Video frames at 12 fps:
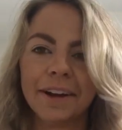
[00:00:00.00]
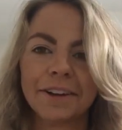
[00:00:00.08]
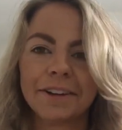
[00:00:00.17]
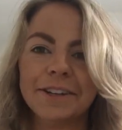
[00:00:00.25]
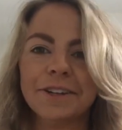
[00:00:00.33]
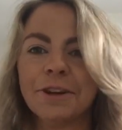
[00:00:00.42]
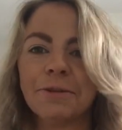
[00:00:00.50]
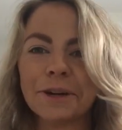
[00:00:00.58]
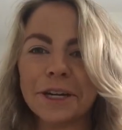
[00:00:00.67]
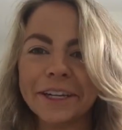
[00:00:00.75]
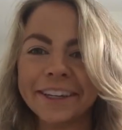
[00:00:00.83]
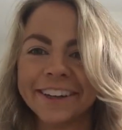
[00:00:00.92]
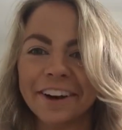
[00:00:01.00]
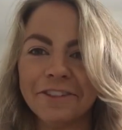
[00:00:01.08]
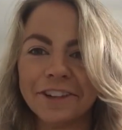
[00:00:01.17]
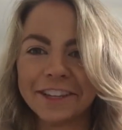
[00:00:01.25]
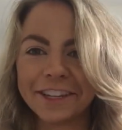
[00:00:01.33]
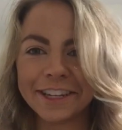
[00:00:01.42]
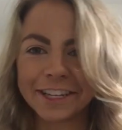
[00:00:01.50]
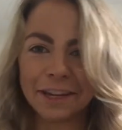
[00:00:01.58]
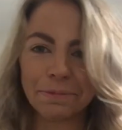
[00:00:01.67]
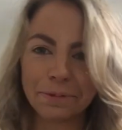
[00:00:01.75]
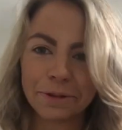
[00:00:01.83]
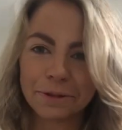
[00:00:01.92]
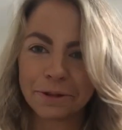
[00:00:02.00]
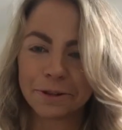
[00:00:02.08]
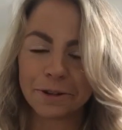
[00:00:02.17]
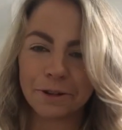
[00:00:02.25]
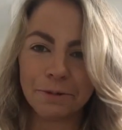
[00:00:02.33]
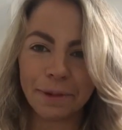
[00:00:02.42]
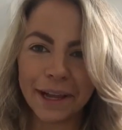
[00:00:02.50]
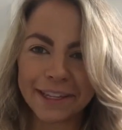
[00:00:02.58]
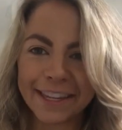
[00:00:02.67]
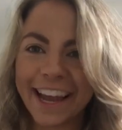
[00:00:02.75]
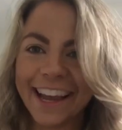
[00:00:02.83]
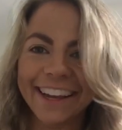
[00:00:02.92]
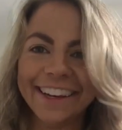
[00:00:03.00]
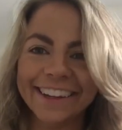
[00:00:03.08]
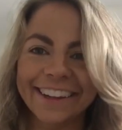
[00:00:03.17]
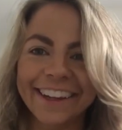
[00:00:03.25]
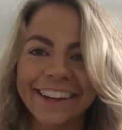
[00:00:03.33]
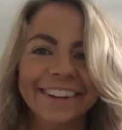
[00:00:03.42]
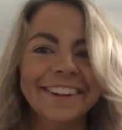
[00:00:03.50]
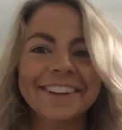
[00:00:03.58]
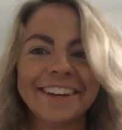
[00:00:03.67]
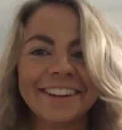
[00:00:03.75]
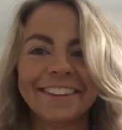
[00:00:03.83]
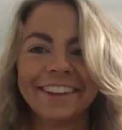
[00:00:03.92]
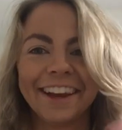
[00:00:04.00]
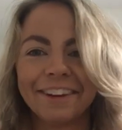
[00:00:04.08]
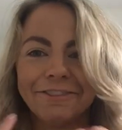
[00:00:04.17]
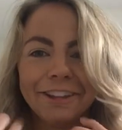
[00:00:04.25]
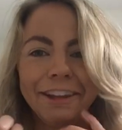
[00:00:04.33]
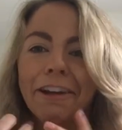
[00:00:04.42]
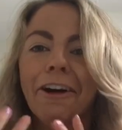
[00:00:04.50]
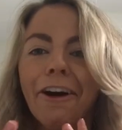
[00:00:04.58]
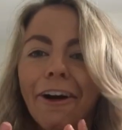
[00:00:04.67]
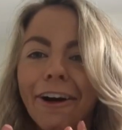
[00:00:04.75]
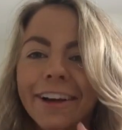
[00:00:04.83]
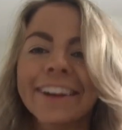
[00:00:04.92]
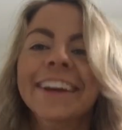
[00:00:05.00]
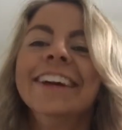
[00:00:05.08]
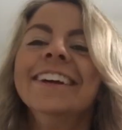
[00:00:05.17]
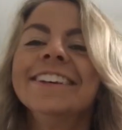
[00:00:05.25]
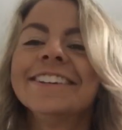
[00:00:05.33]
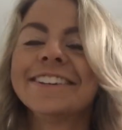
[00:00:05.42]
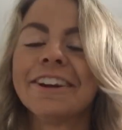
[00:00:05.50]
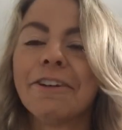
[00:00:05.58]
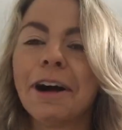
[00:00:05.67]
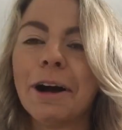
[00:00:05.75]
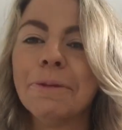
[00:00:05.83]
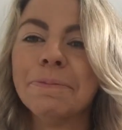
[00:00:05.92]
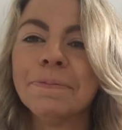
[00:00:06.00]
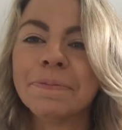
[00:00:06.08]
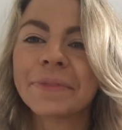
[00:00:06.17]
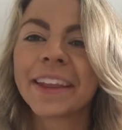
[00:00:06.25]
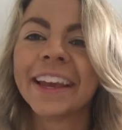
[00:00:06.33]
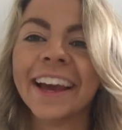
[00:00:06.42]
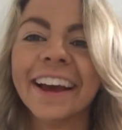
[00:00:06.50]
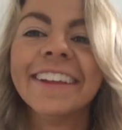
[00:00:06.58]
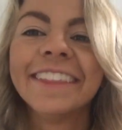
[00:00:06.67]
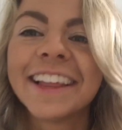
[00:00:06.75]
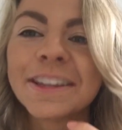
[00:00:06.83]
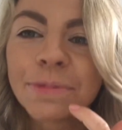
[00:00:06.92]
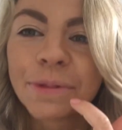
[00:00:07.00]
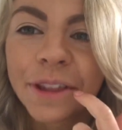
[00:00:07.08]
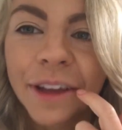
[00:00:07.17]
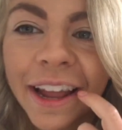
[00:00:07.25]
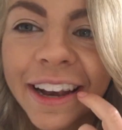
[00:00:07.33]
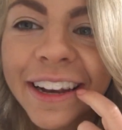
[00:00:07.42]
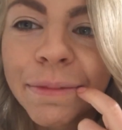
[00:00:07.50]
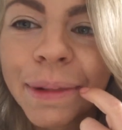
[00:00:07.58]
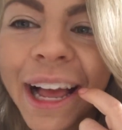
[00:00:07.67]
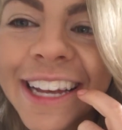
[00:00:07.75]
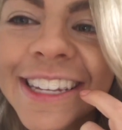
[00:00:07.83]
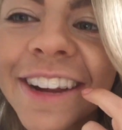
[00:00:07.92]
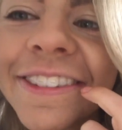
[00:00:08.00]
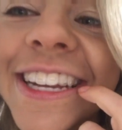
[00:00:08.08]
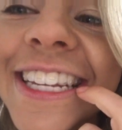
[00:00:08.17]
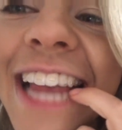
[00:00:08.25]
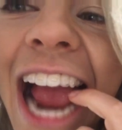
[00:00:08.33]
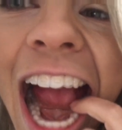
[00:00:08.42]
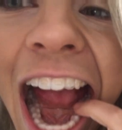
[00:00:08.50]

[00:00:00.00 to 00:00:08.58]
Because you don't want to obviously skip 2 plates ahead and then your teeth like really hurt. So yeah, that's what that black stuff is.